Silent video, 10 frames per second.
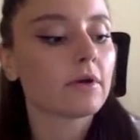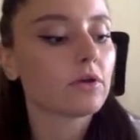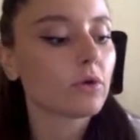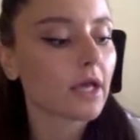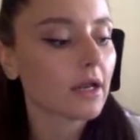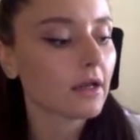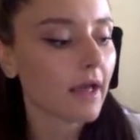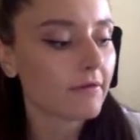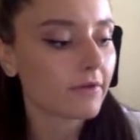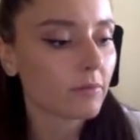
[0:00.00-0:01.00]
you can
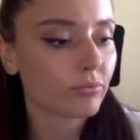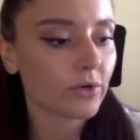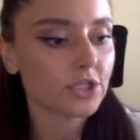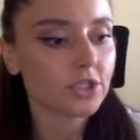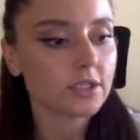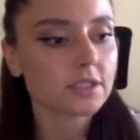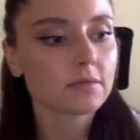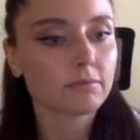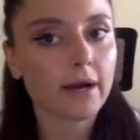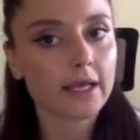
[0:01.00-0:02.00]
have
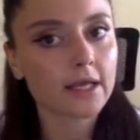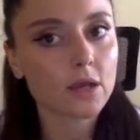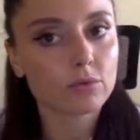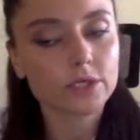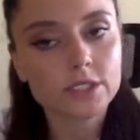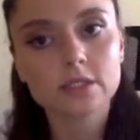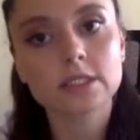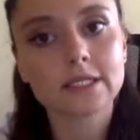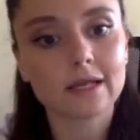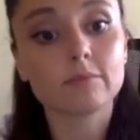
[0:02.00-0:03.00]
impressions by keywords,
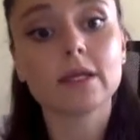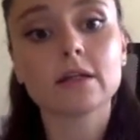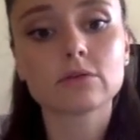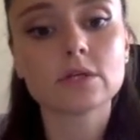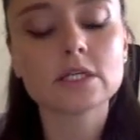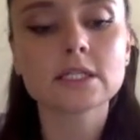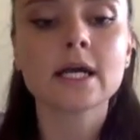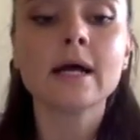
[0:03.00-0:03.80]
it can be increased,